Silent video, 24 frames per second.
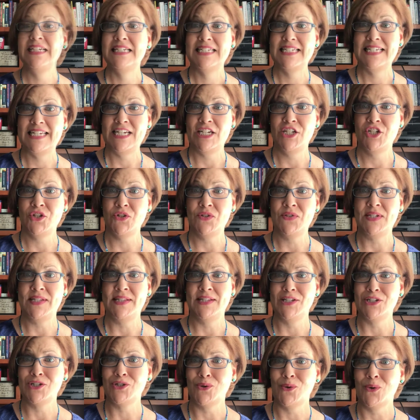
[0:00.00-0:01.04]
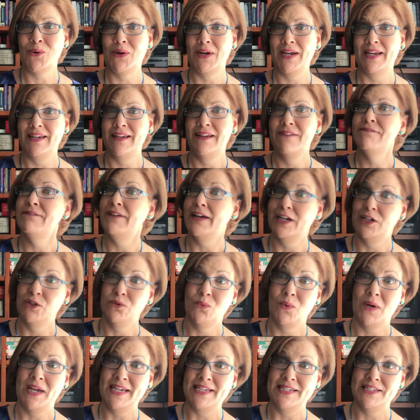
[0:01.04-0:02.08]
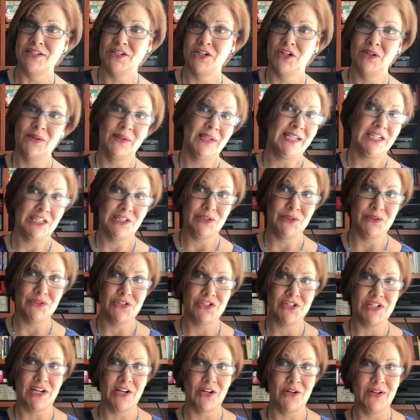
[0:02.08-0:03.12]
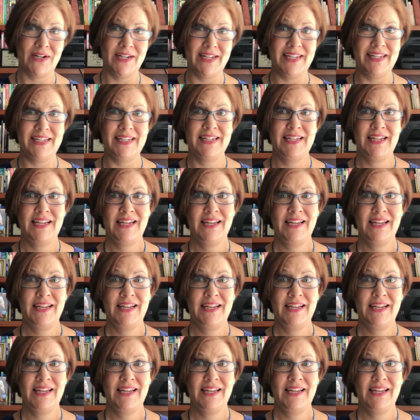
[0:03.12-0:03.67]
Teachers in the story find ways to include Charity.